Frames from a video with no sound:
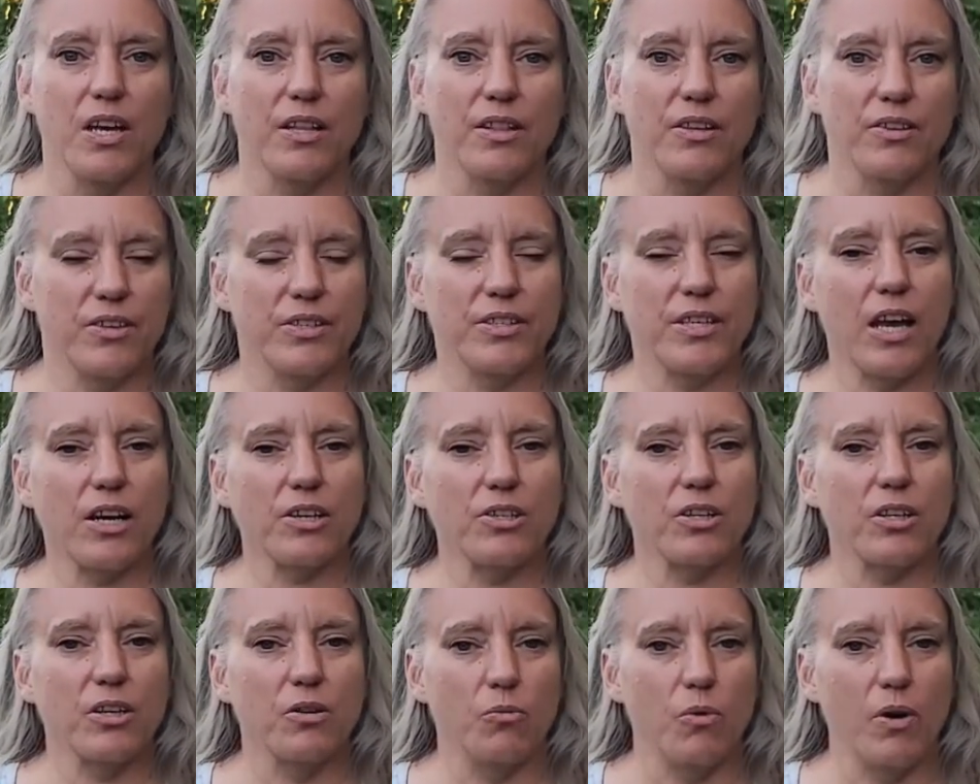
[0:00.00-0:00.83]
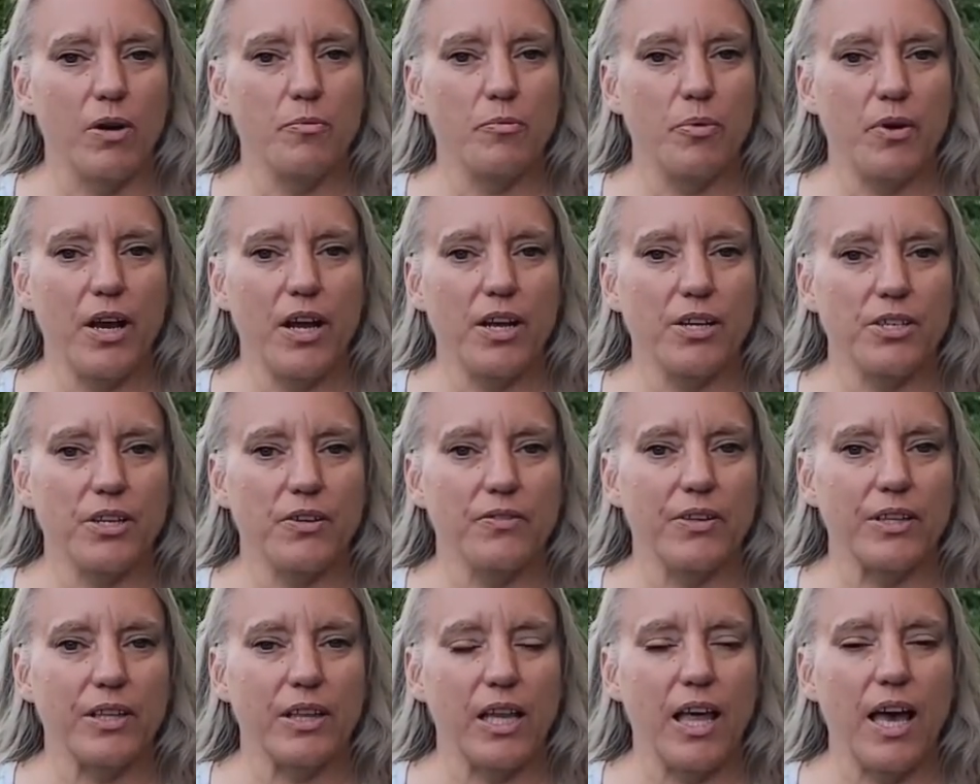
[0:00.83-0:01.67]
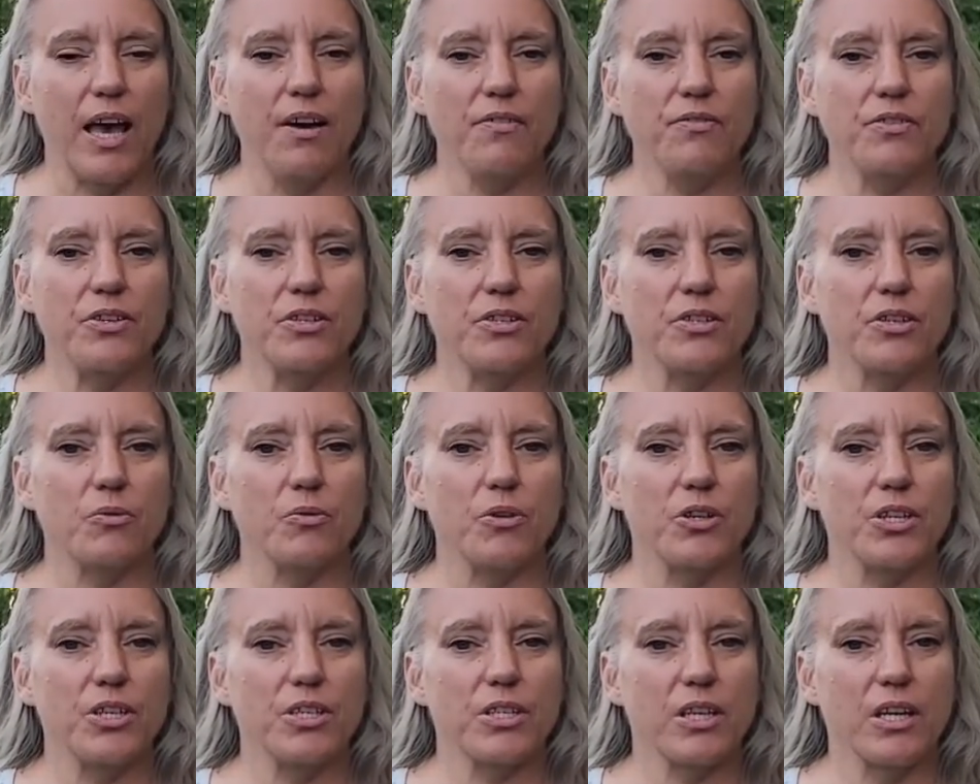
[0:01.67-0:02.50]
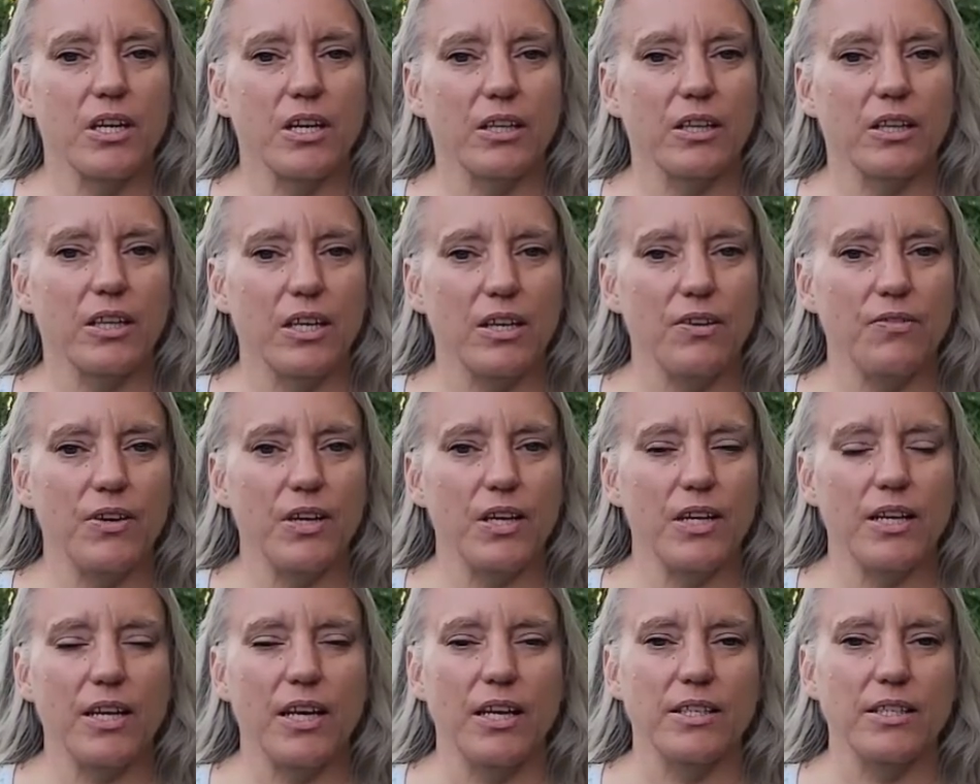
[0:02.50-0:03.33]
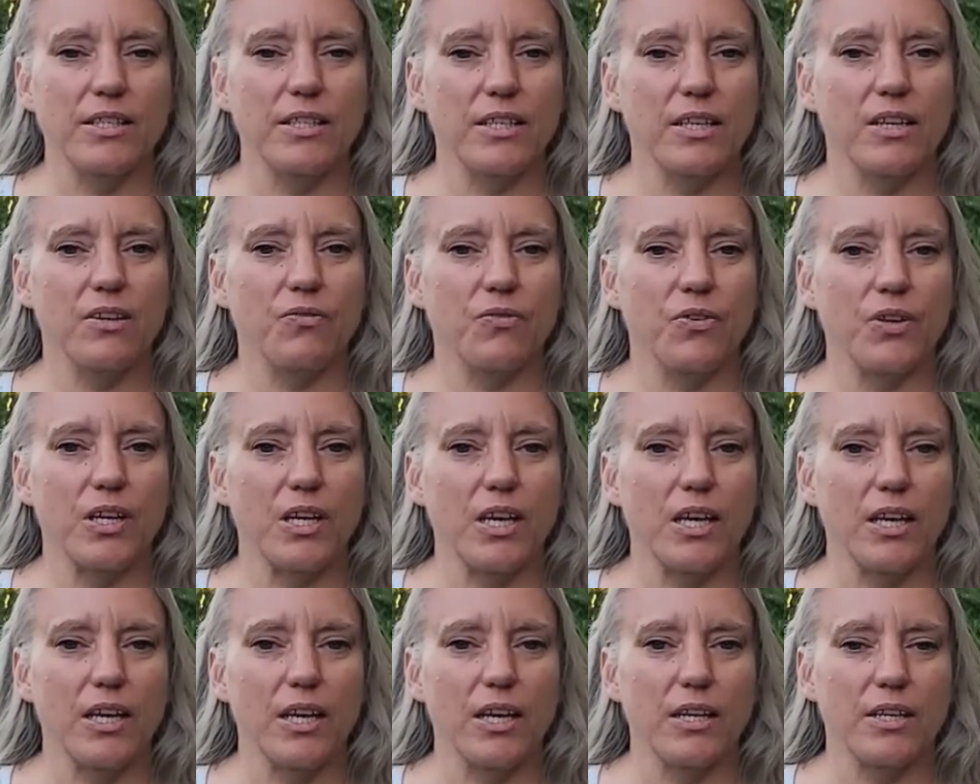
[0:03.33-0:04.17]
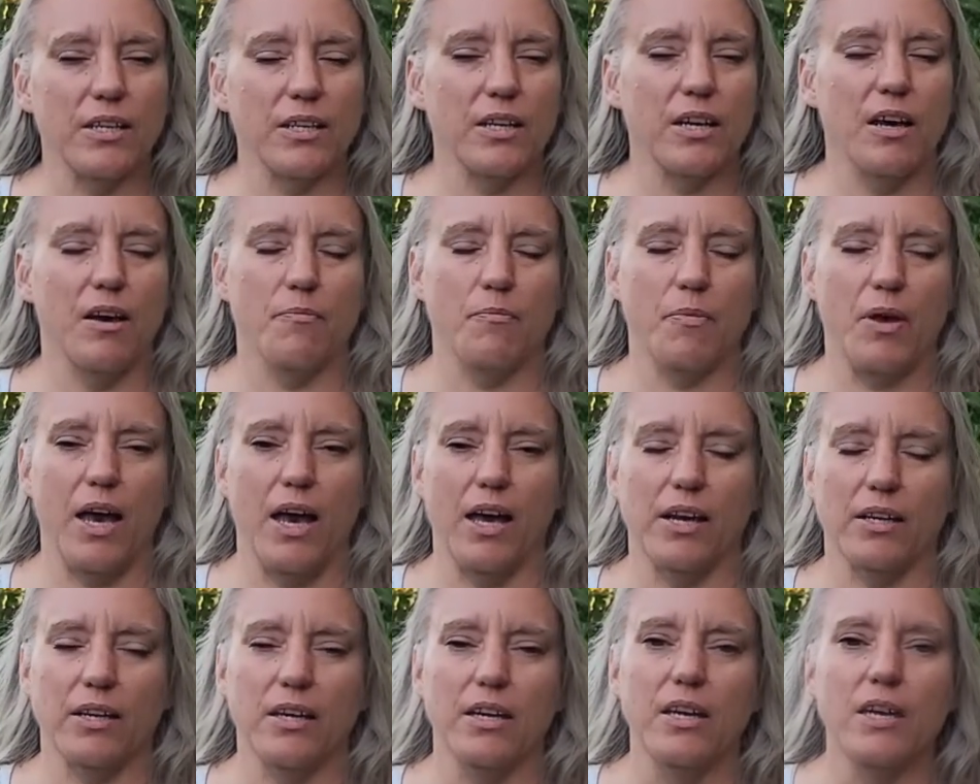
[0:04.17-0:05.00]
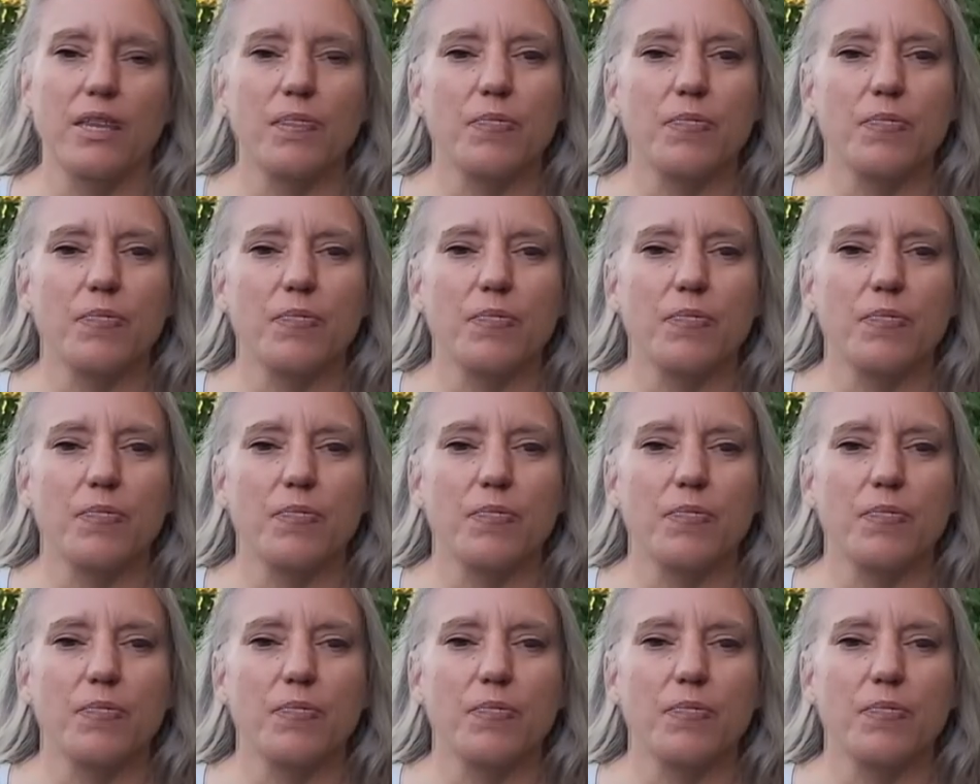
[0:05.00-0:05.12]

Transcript: There is actually one branch of it left, so we're just going to leave it and see if we can get it to come back.